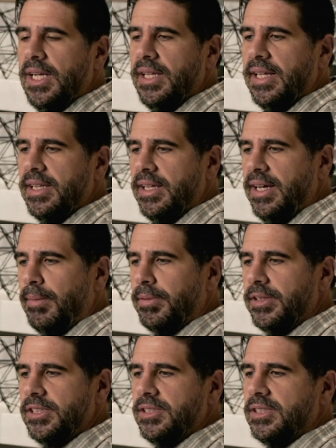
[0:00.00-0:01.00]
That the
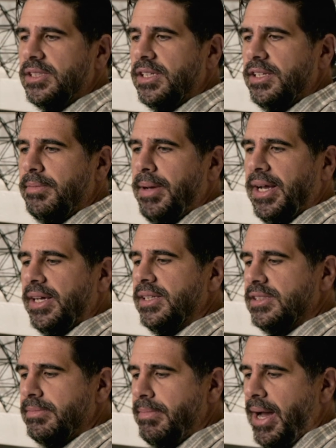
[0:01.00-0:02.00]
operations are done in the back
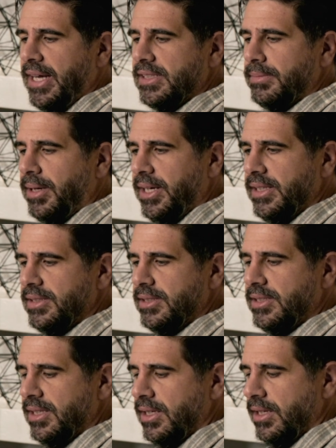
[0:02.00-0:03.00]
end to
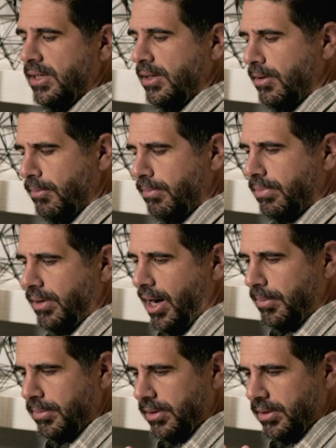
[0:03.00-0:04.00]
maximize
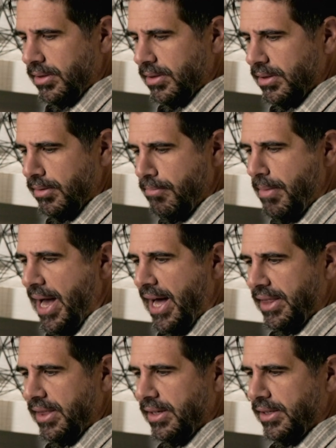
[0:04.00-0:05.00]
proper
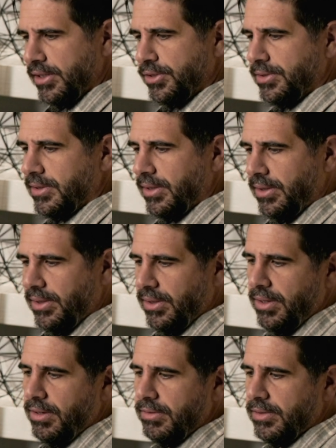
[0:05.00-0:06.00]
math and control
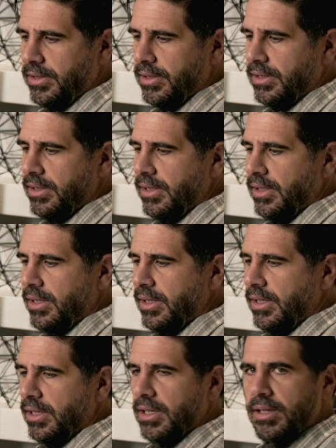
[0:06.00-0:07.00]
over
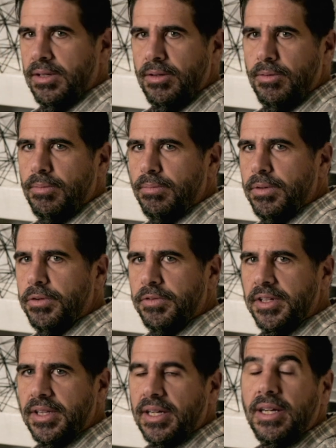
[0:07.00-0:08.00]

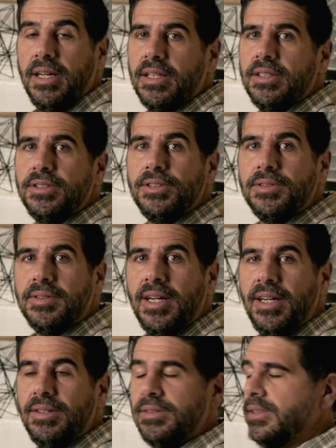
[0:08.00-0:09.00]
moving the colors
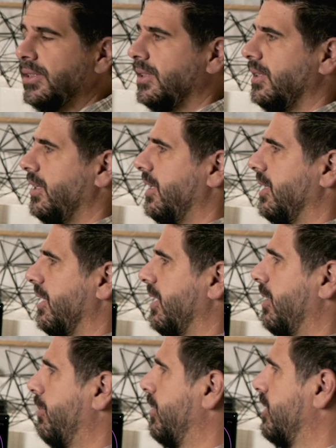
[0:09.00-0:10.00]
around in
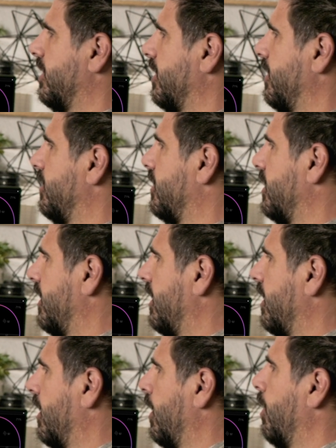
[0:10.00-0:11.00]
the image that you
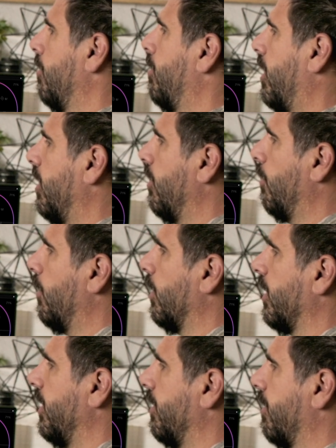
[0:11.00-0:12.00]
see. But
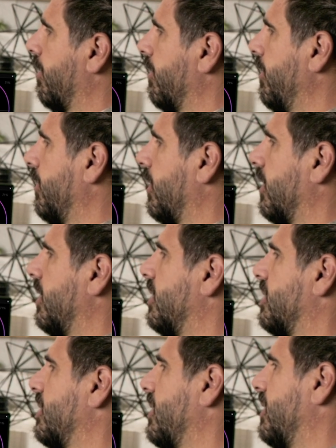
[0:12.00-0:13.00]
working through the
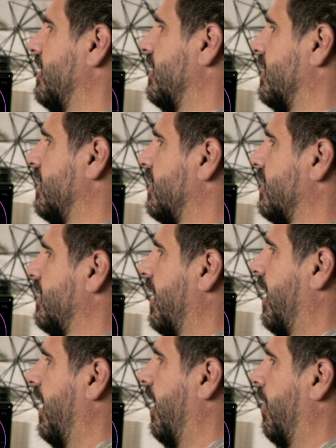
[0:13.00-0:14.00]
list is
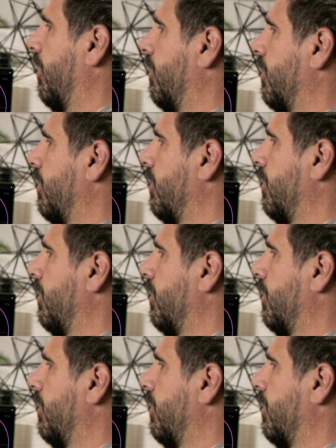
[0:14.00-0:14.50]
how